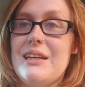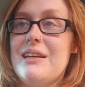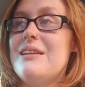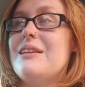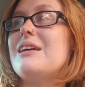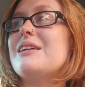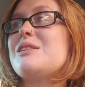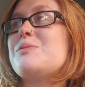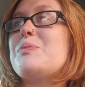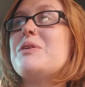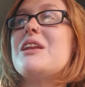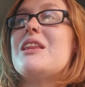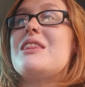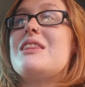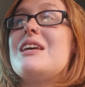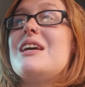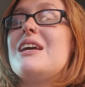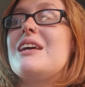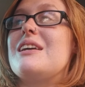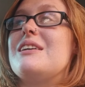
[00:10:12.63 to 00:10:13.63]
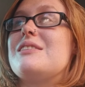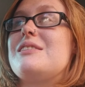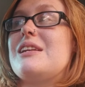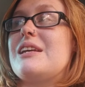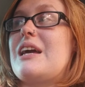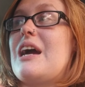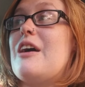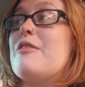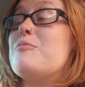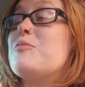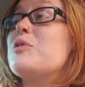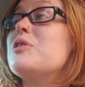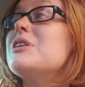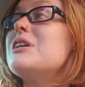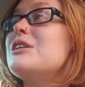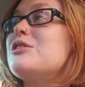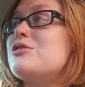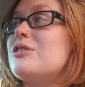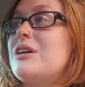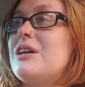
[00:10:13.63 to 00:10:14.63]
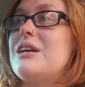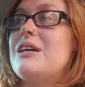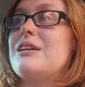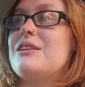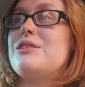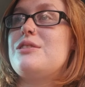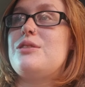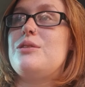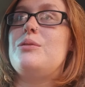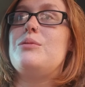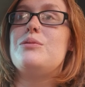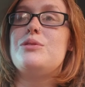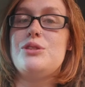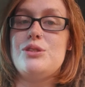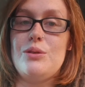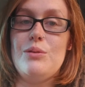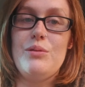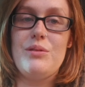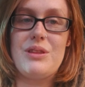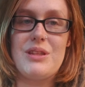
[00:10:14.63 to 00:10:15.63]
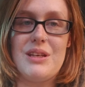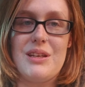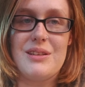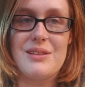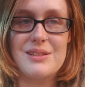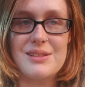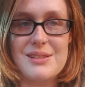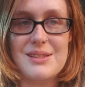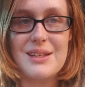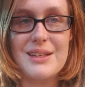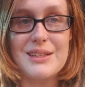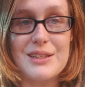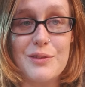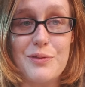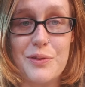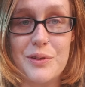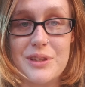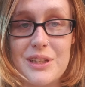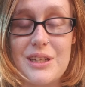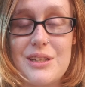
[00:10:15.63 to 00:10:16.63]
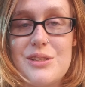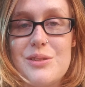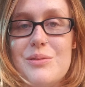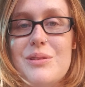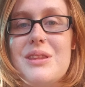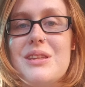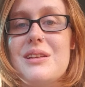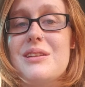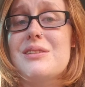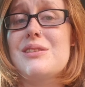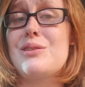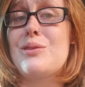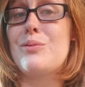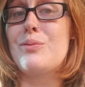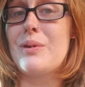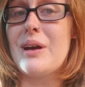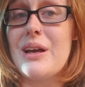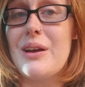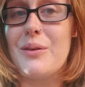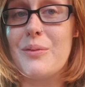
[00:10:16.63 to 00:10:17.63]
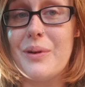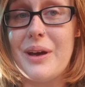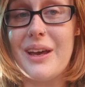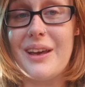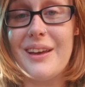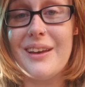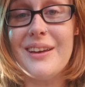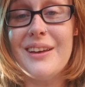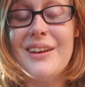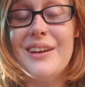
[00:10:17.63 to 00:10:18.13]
And that's been a thing, is like, I'm really trying to do things differently, do things the right way,